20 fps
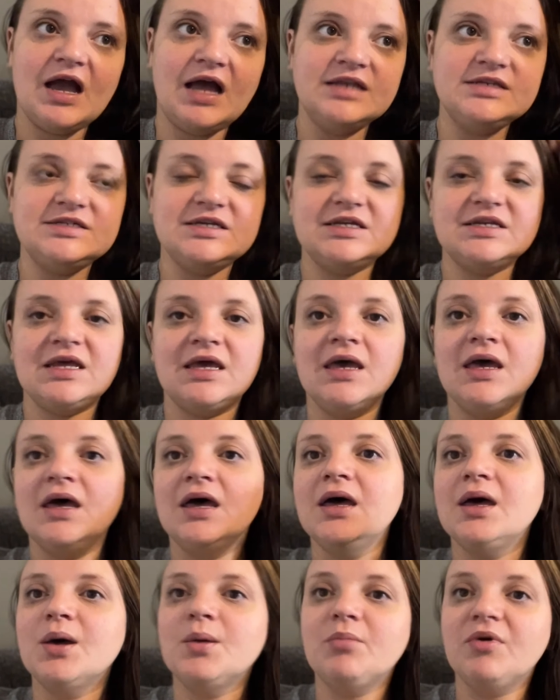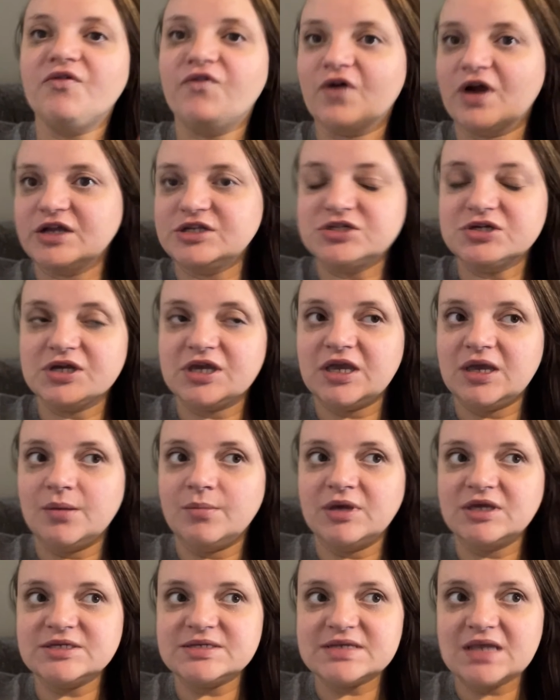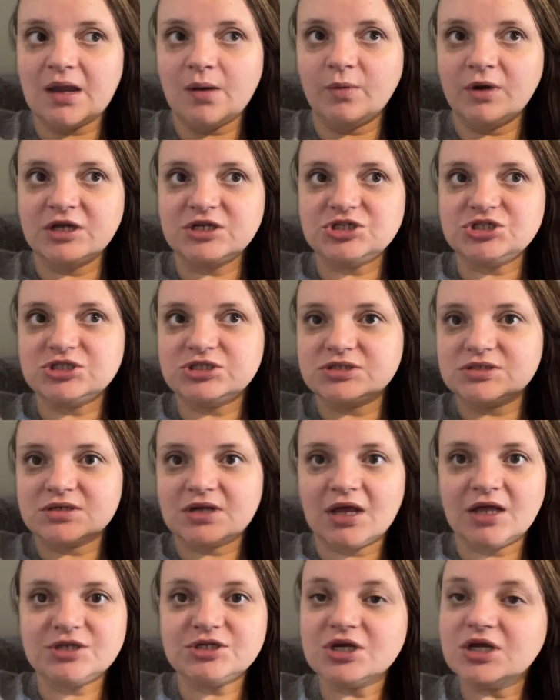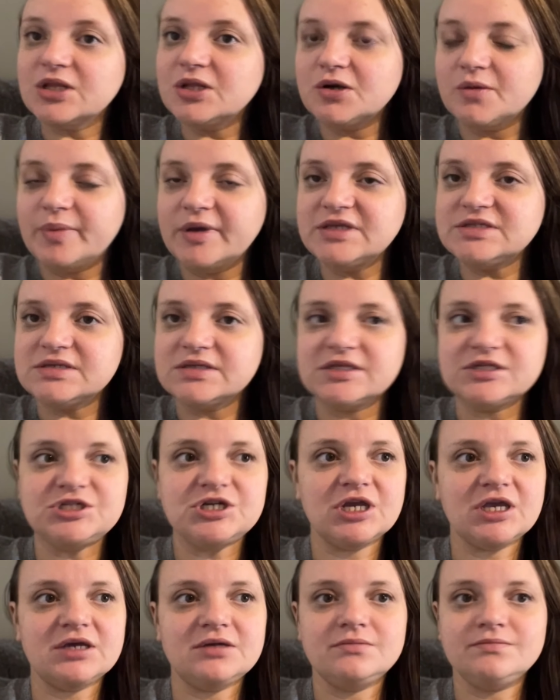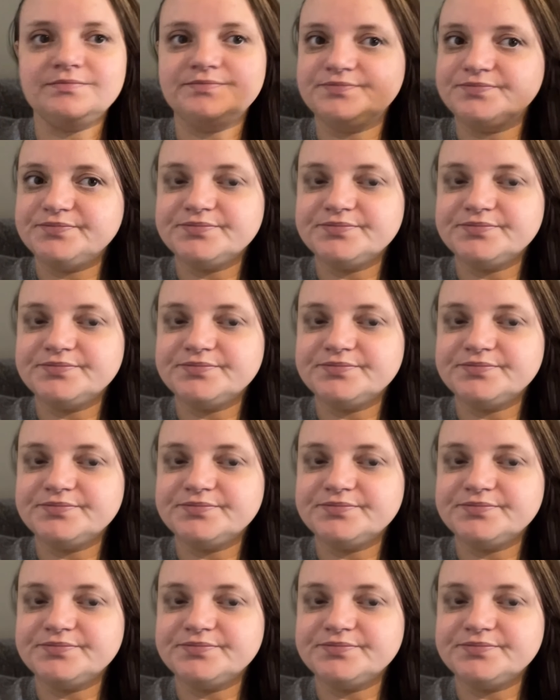I did, before I took him his sandwich, I took a little piece of the chicken